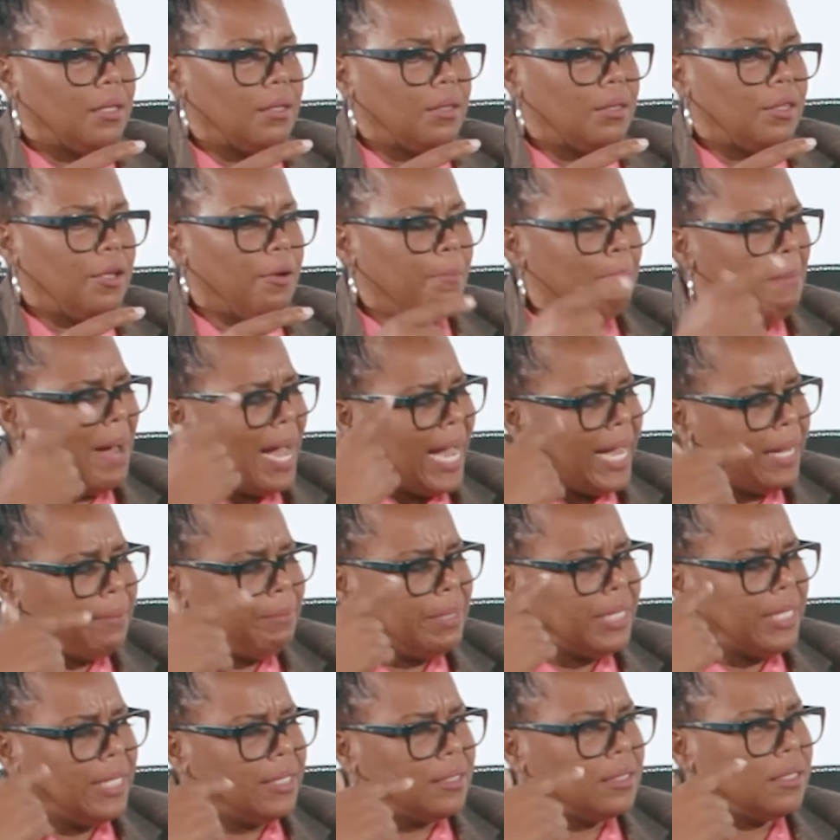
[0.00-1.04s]
their mind
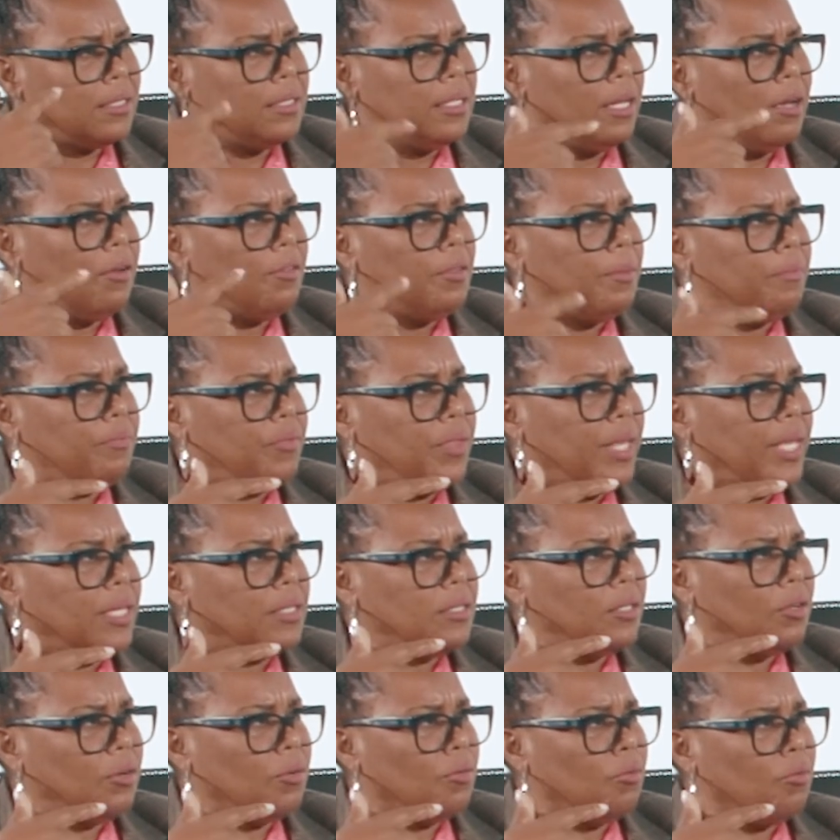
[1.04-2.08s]
begins to tell them
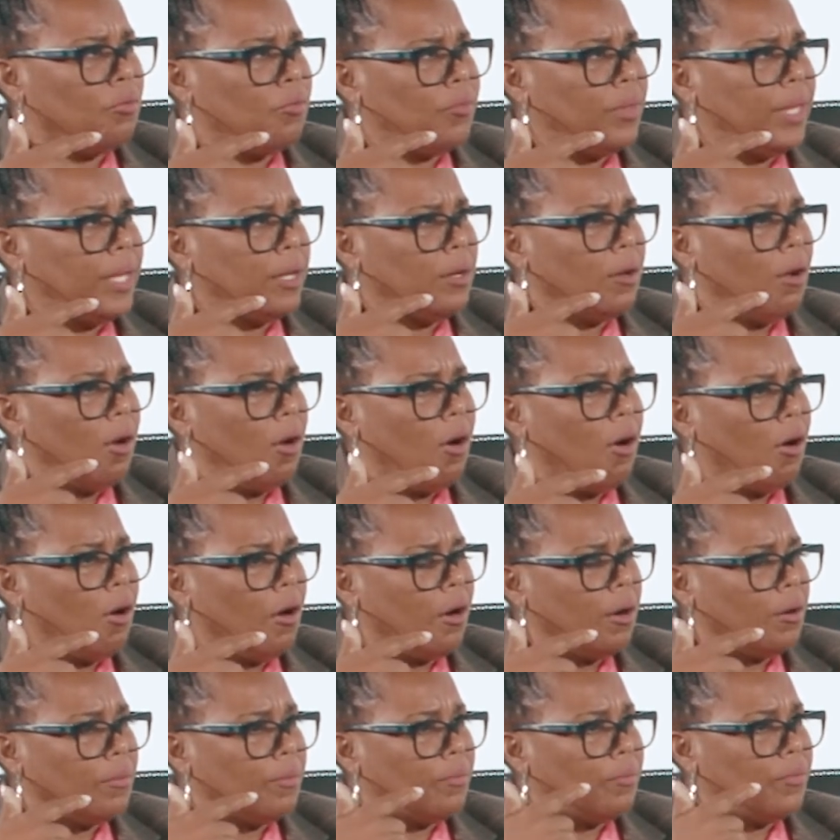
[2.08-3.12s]
things that are, that
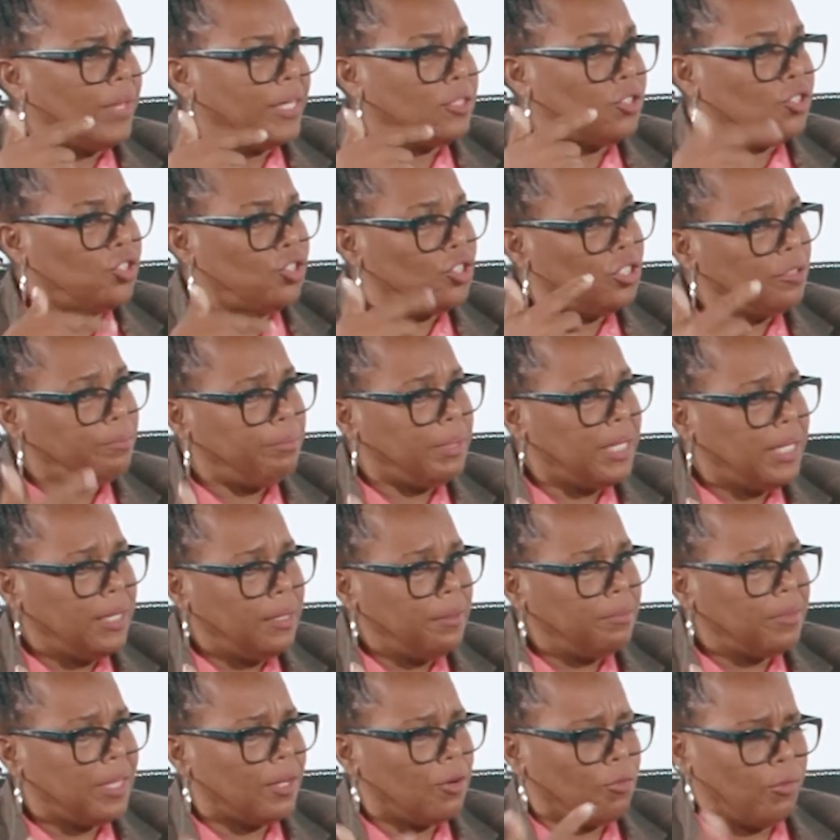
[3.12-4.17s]
are that should be
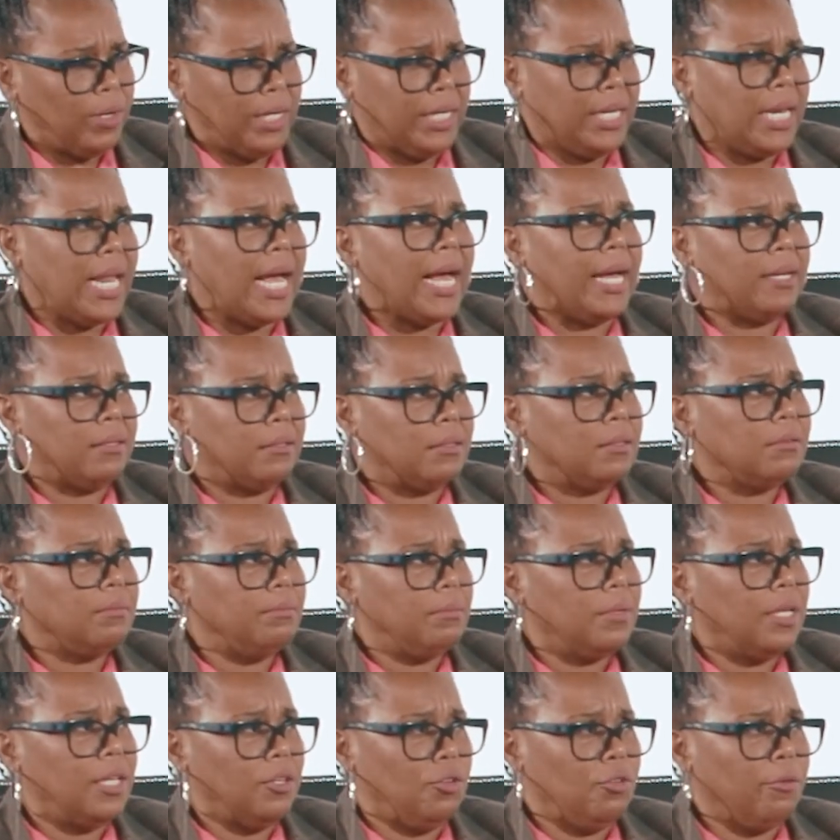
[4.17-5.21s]
that are really not
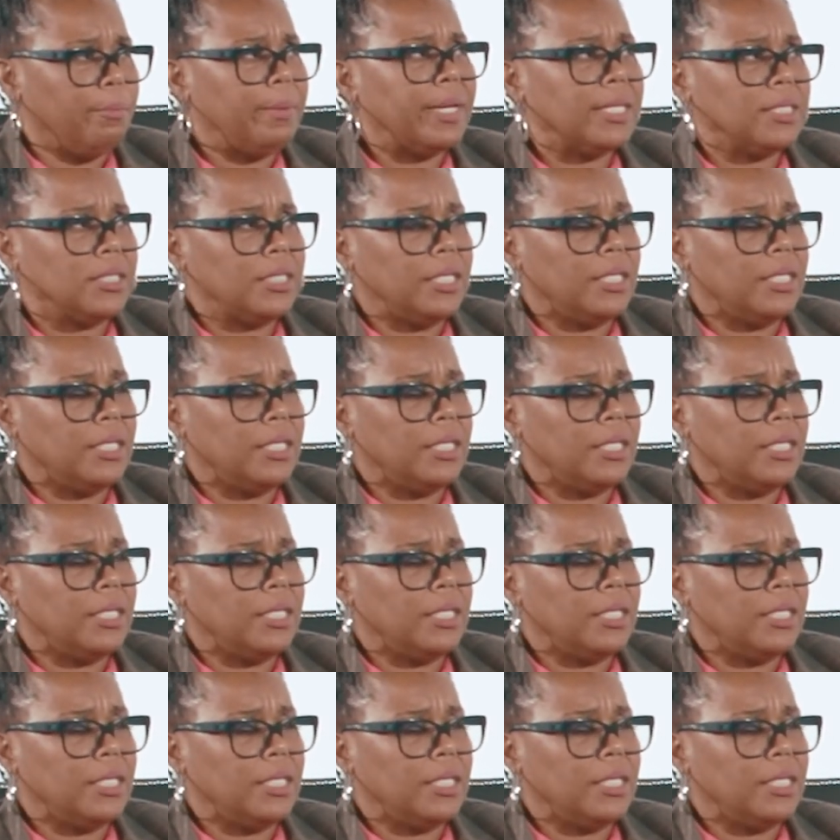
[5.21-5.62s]
in your best